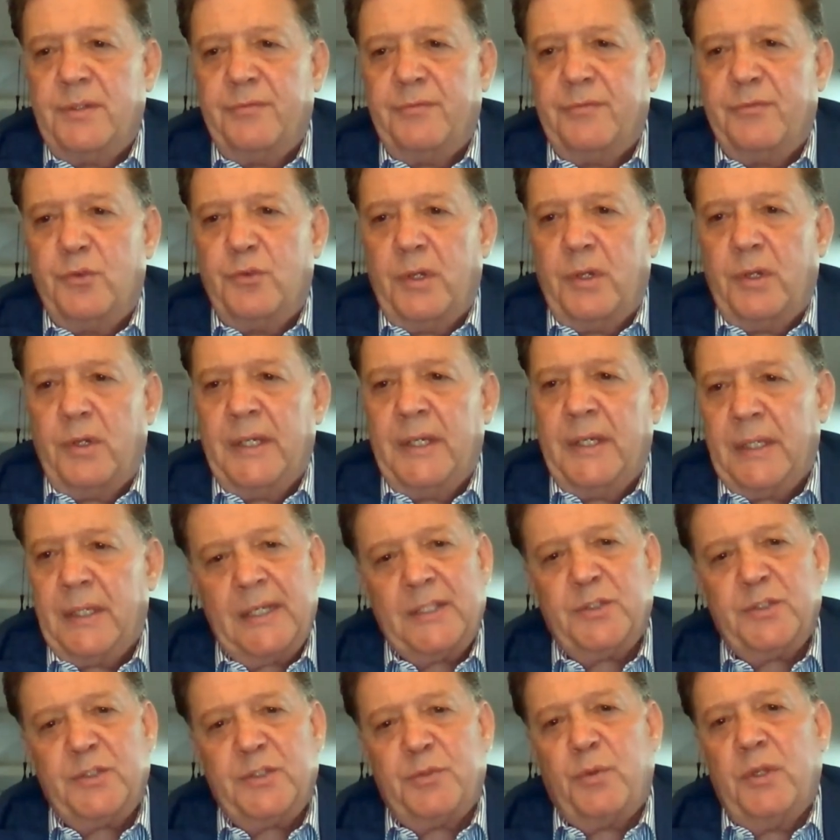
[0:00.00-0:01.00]
And that's really
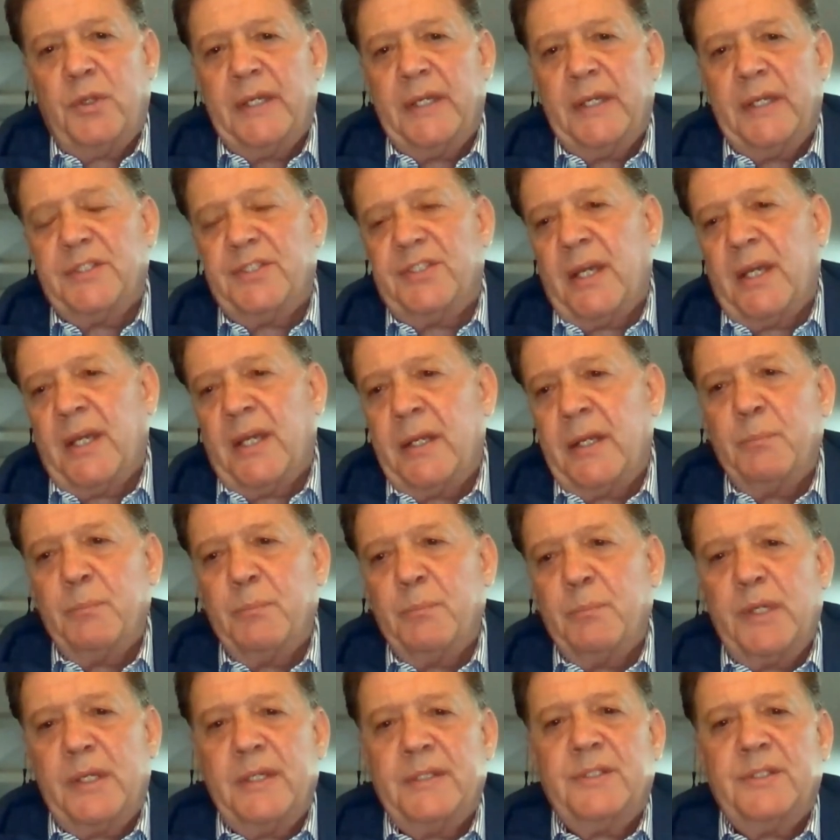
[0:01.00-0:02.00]
exciting because
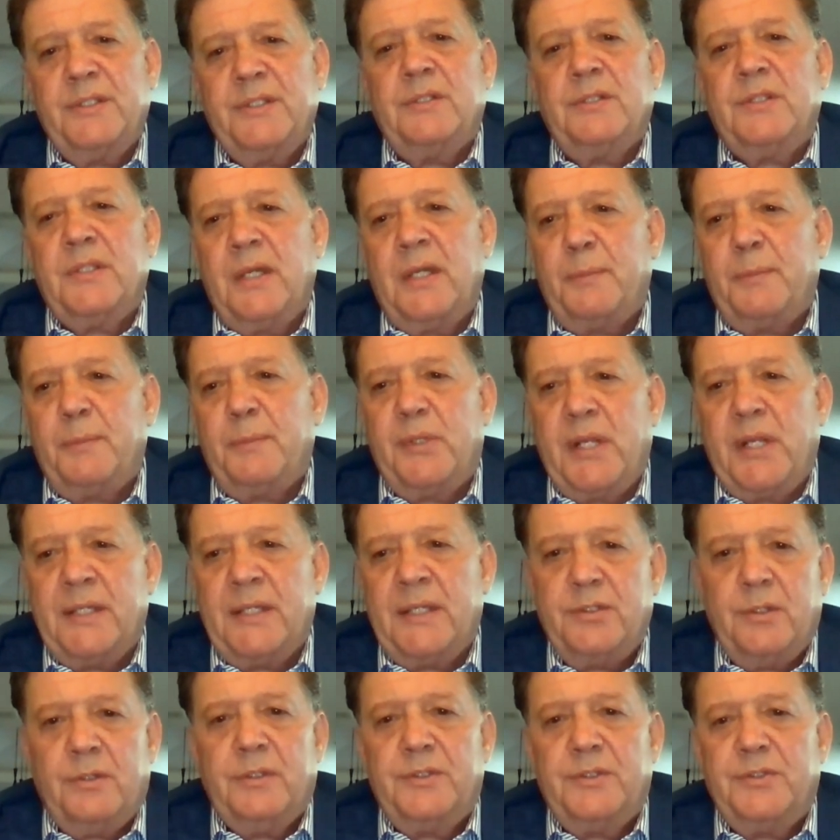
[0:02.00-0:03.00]
it's got the potential to
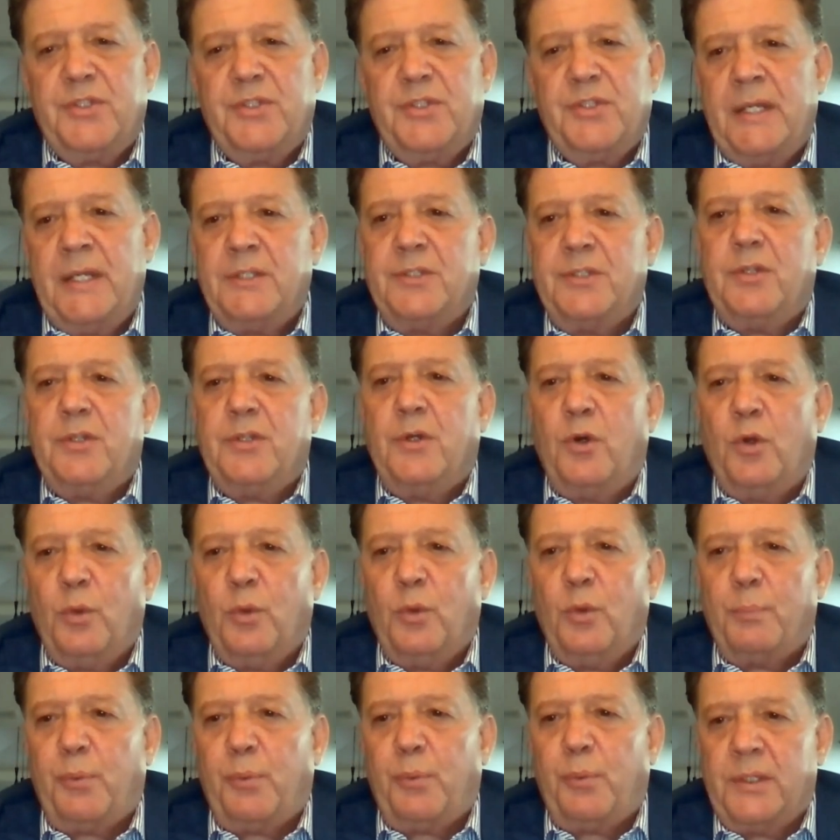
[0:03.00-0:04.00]
change the whole
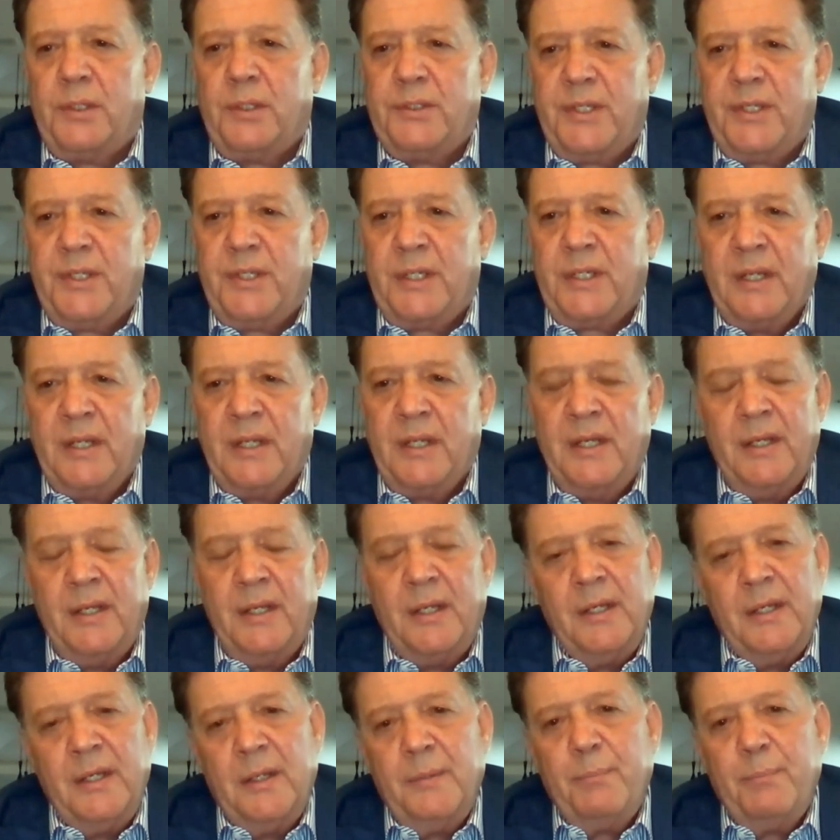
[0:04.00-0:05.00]
project, make it
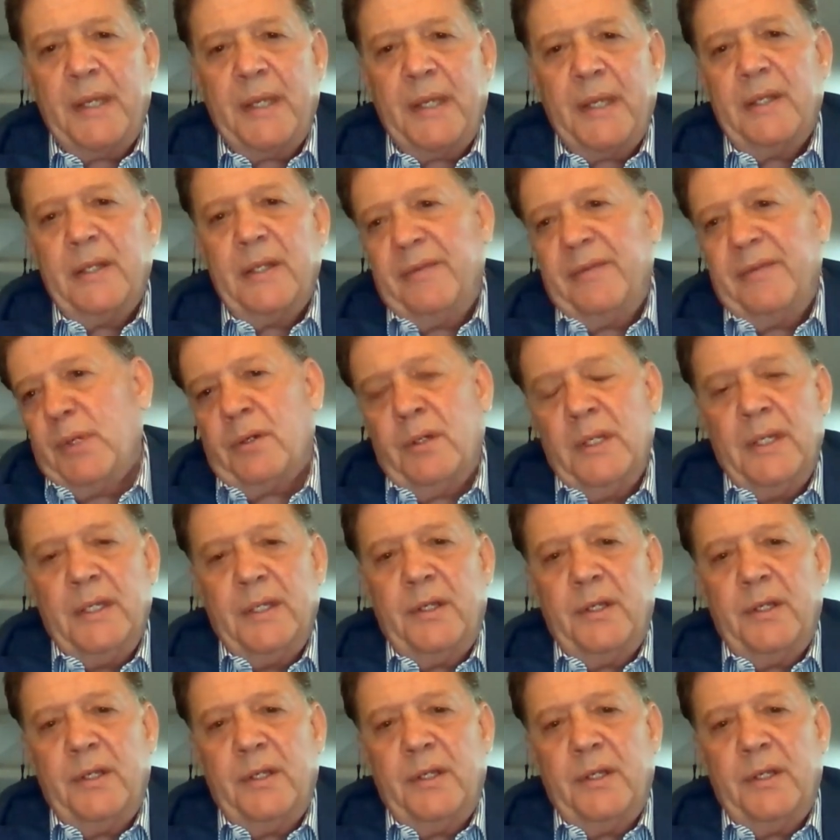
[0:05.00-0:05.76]
even bigger.